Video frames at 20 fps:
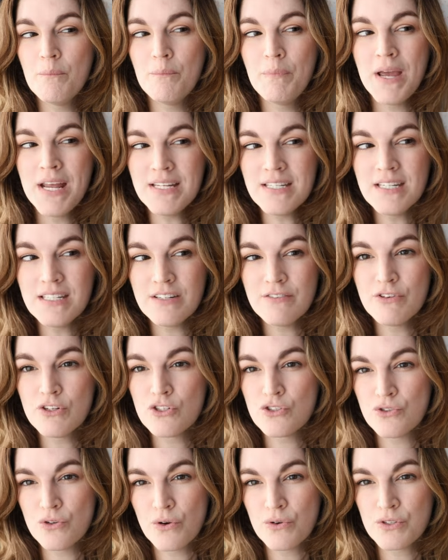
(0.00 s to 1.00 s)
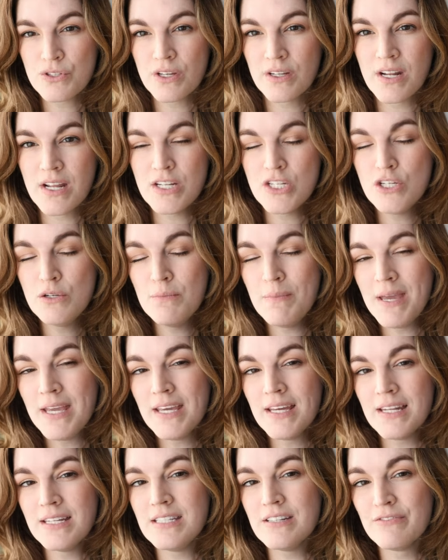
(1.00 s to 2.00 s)
painting different strokes on it to make
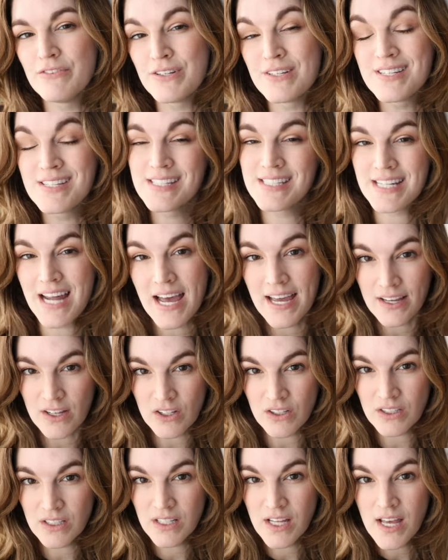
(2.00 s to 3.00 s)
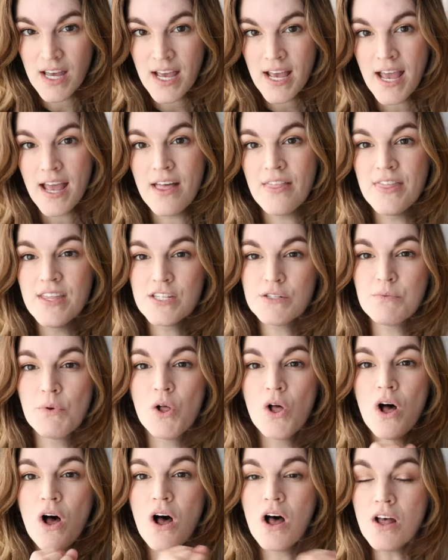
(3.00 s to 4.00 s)
it a different style. And this
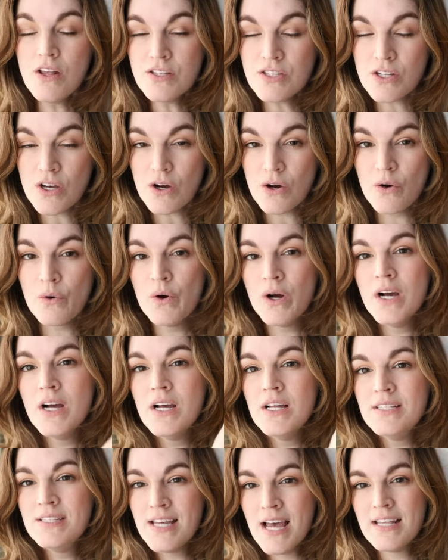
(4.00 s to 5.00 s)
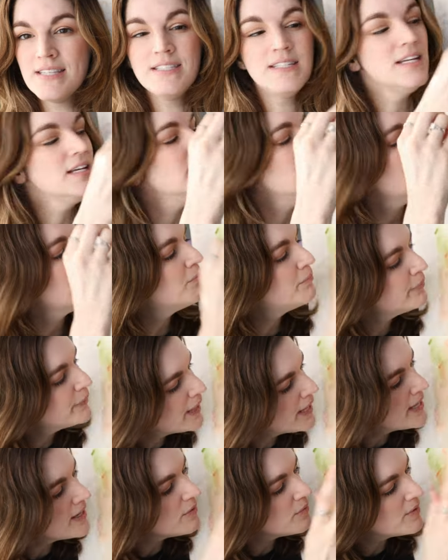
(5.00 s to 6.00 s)
will also, testing and
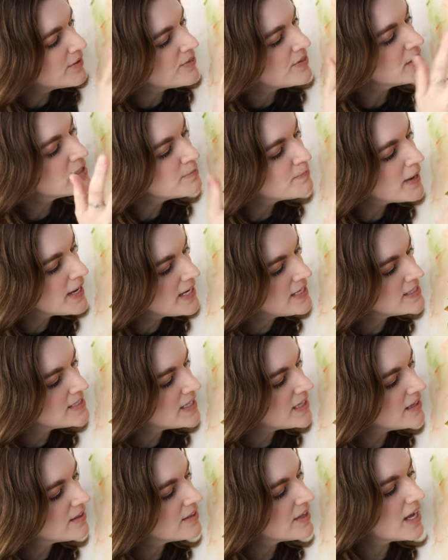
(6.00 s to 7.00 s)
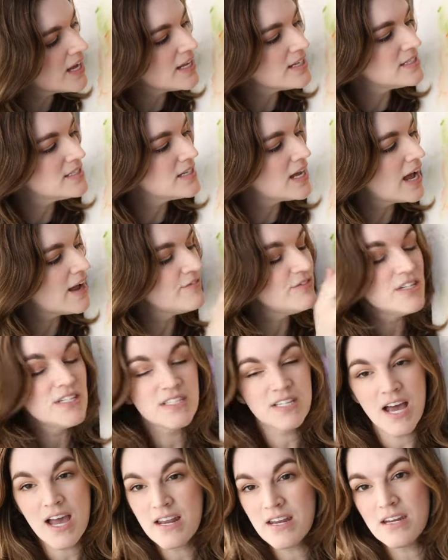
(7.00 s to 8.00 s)
playing with this painting that I've
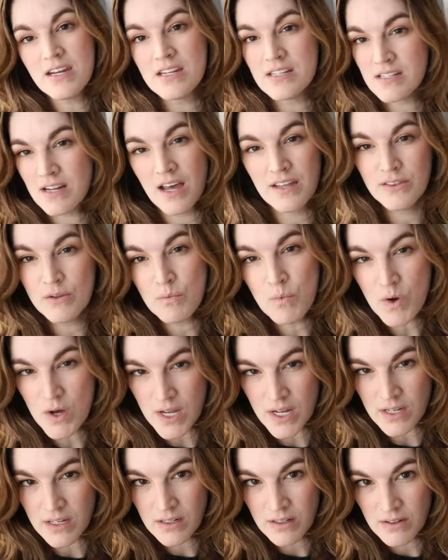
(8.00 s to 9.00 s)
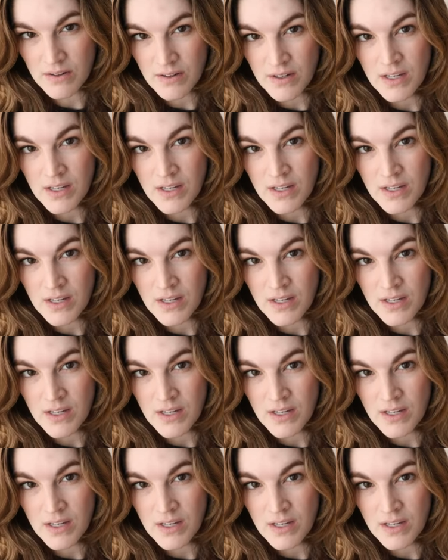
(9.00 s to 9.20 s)
decided is not the one,